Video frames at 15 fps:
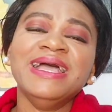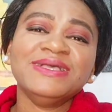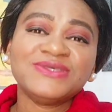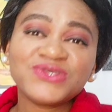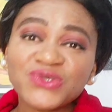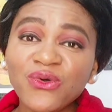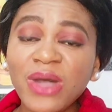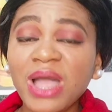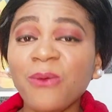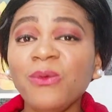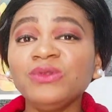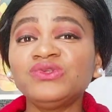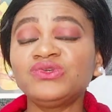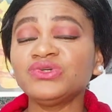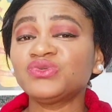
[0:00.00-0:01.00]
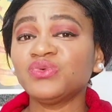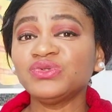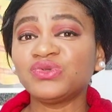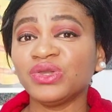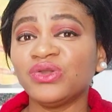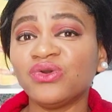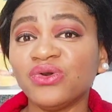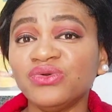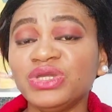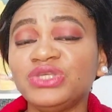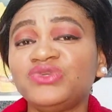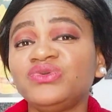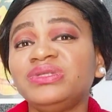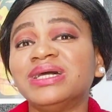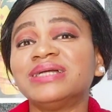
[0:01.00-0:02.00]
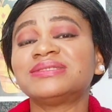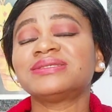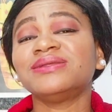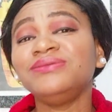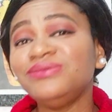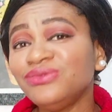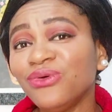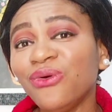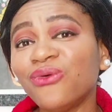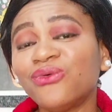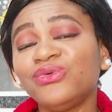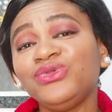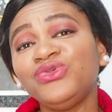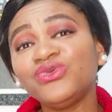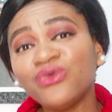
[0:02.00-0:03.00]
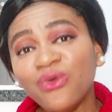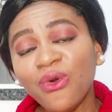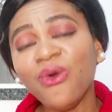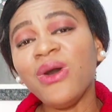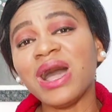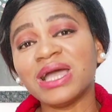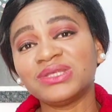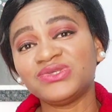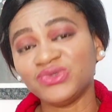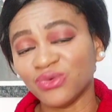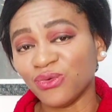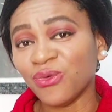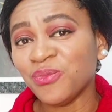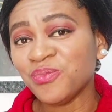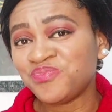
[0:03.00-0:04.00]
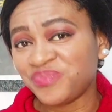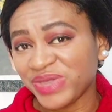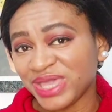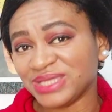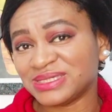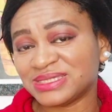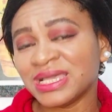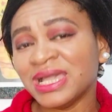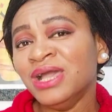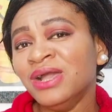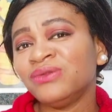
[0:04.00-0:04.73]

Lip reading: So I just want to encourage you that no, you go at your own pace.